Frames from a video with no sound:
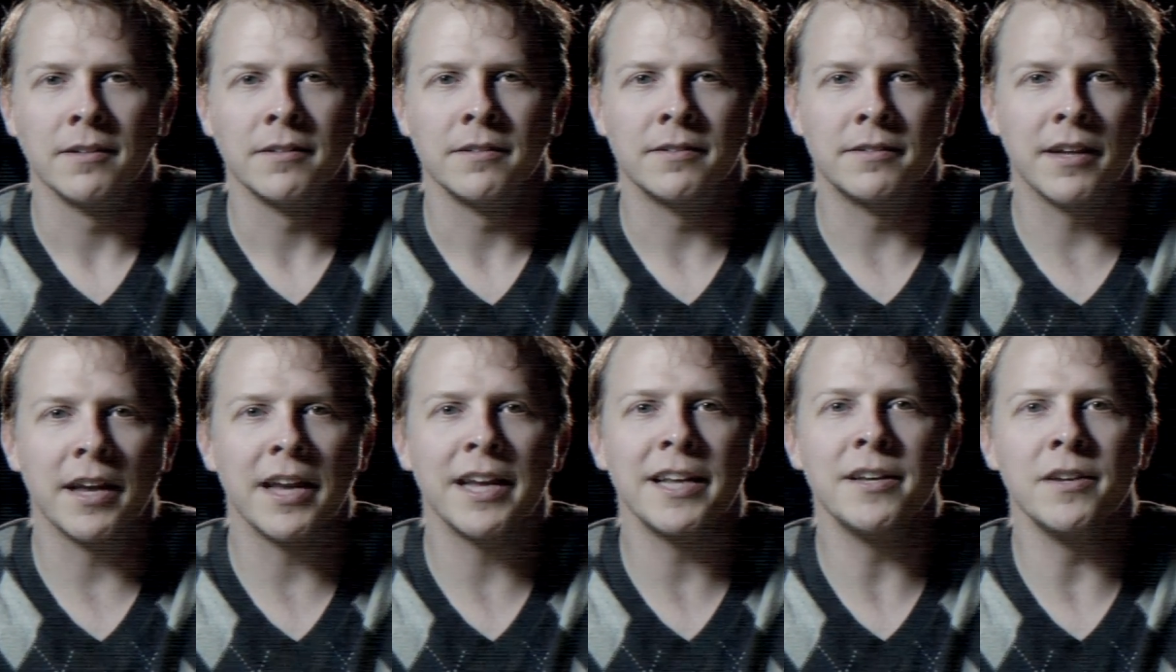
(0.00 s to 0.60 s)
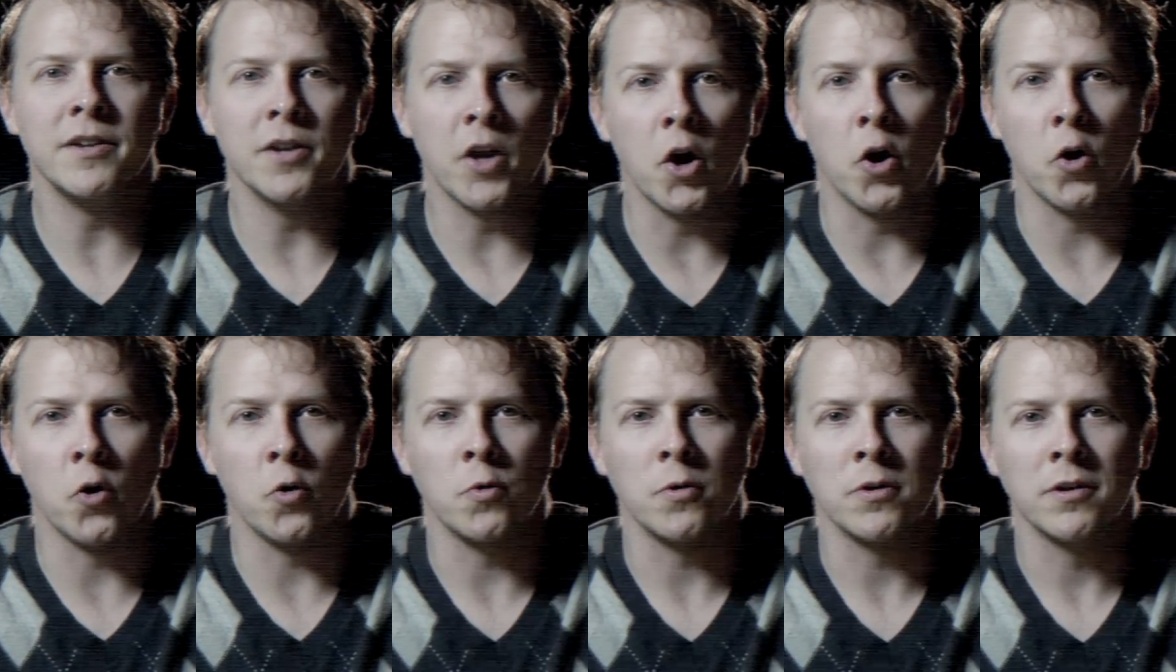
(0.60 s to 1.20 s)
Say
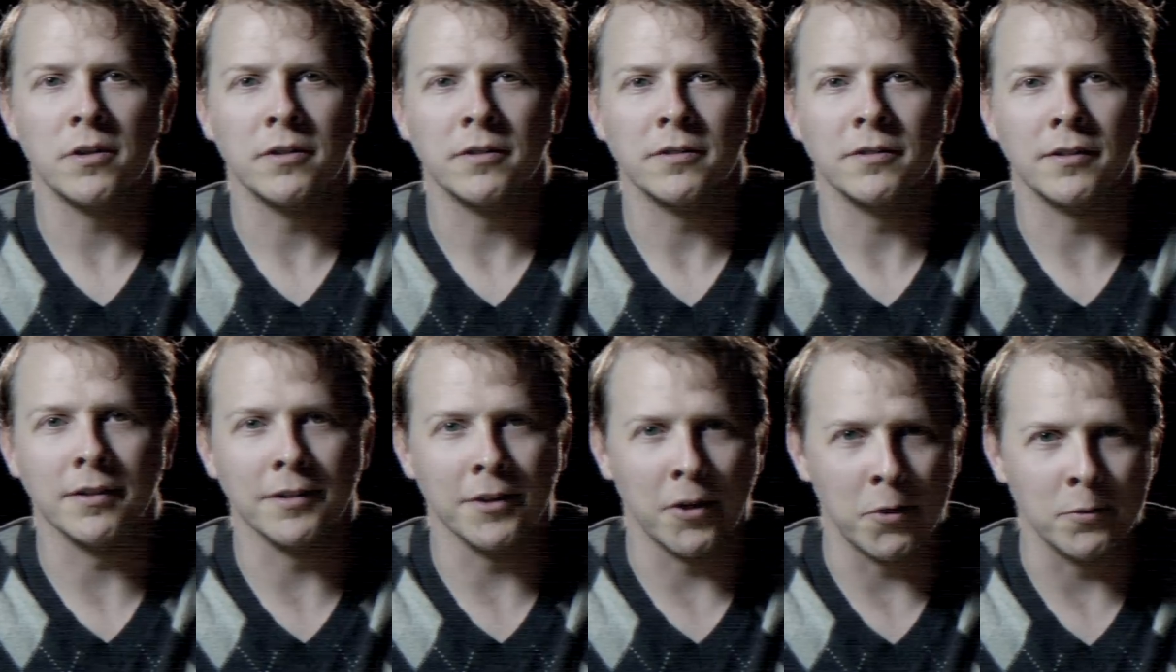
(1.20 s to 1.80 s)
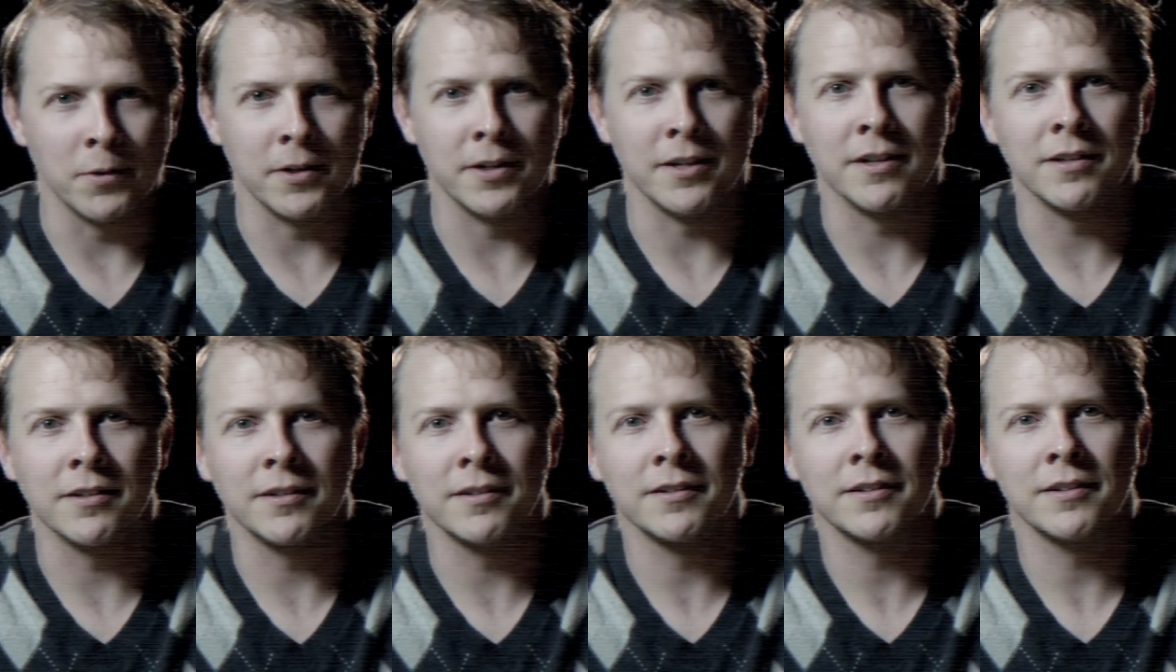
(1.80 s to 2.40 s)
no to
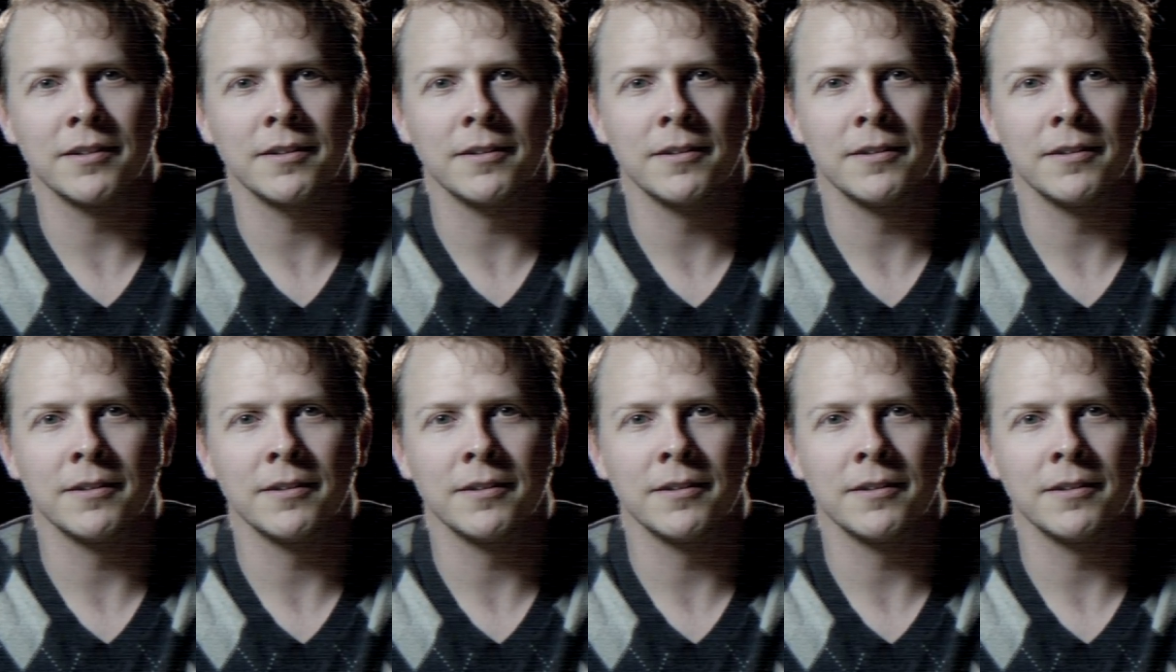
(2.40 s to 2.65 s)
loneliness.